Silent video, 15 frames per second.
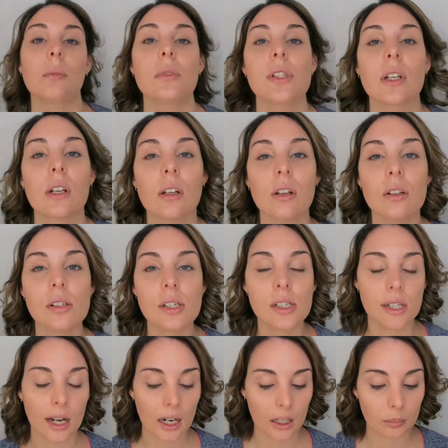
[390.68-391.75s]
I'm just going to use a
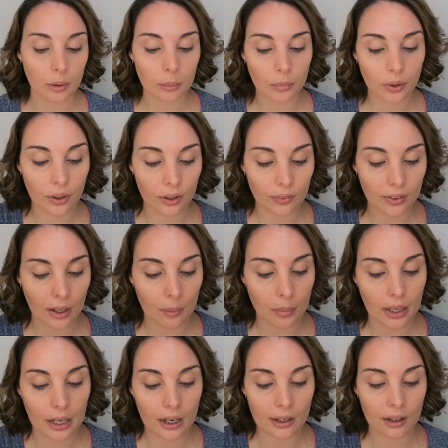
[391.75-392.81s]
tiny bit more of that
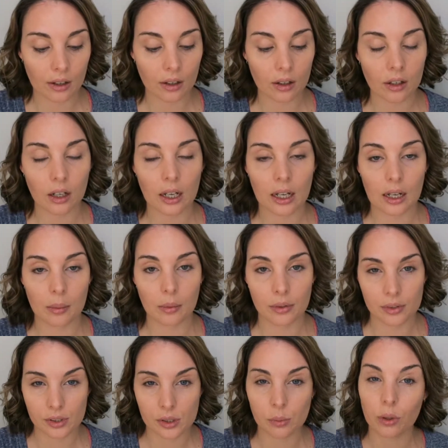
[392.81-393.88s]
powder
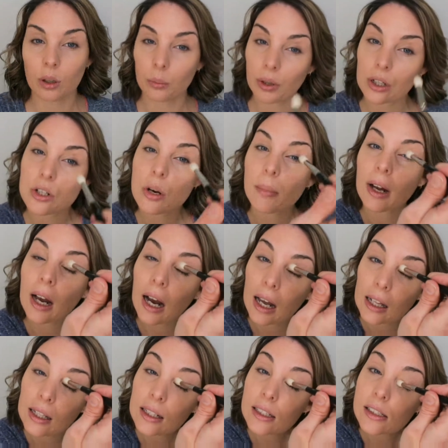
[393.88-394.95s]
on a smaller brush on my
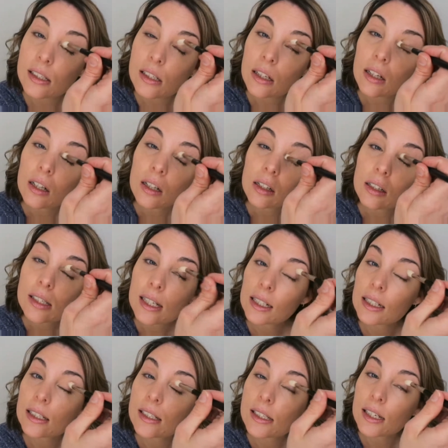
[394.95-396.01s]
eyelids because I
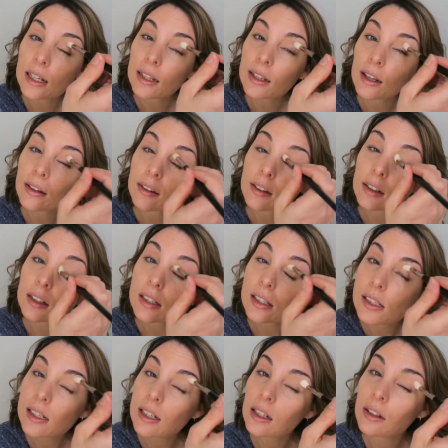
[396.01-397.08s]
can see that the
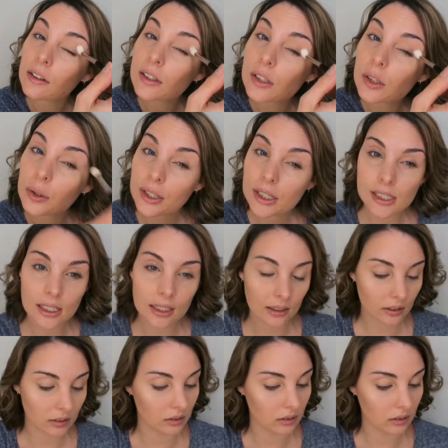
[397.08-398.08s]
concealer is creasing.